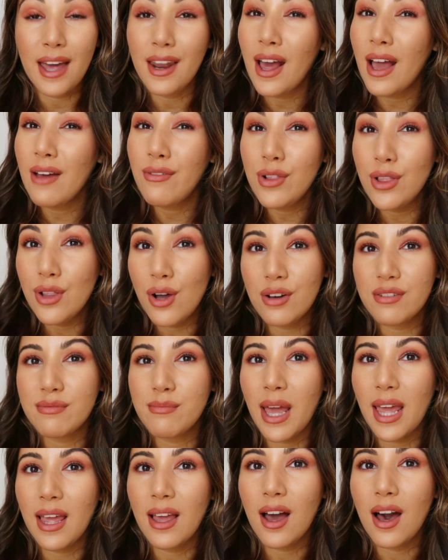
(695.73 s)
and I have a lot of
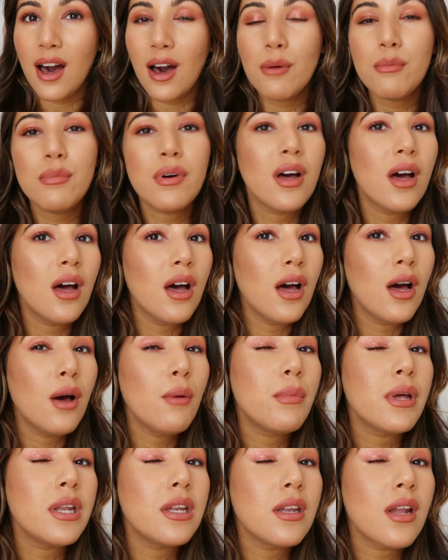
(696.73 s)
makeup,
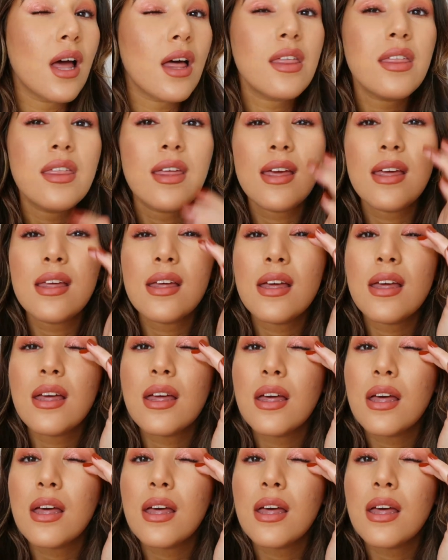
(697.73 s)
but nothing